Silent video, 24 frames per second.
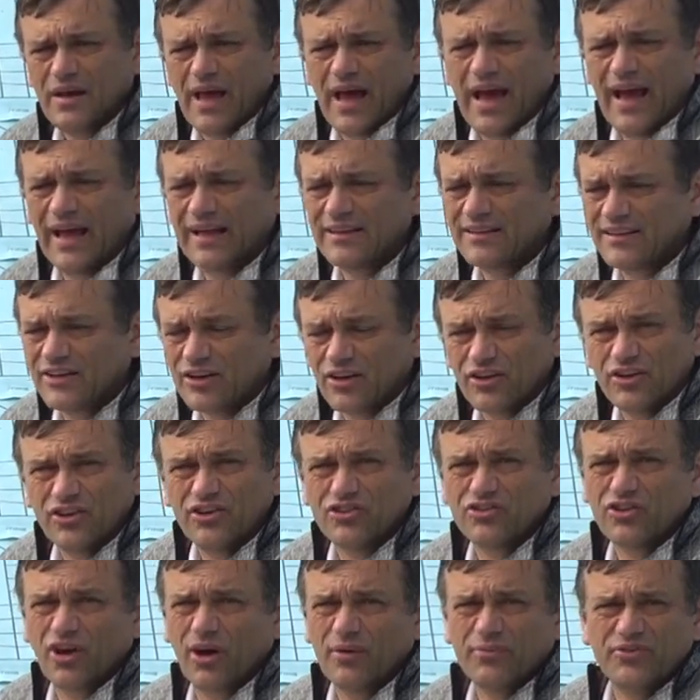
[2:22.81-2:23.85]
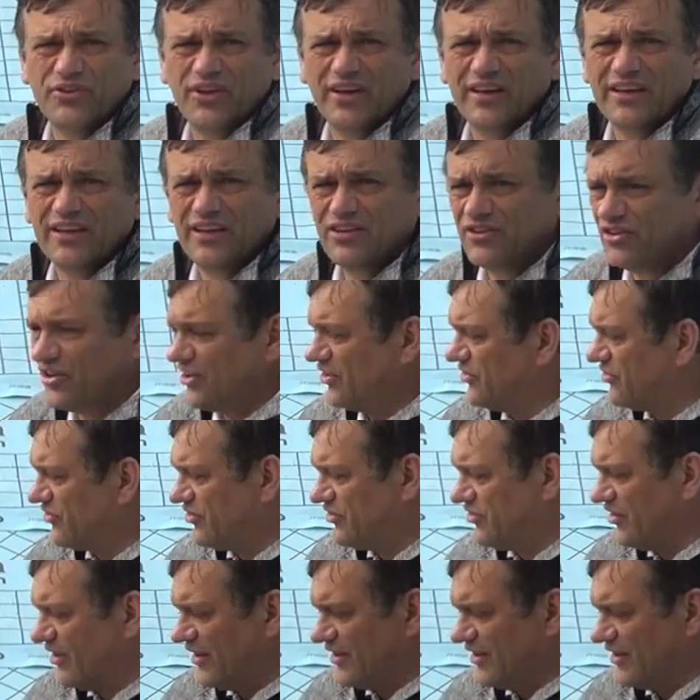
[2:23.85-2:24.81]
handling on the job site is,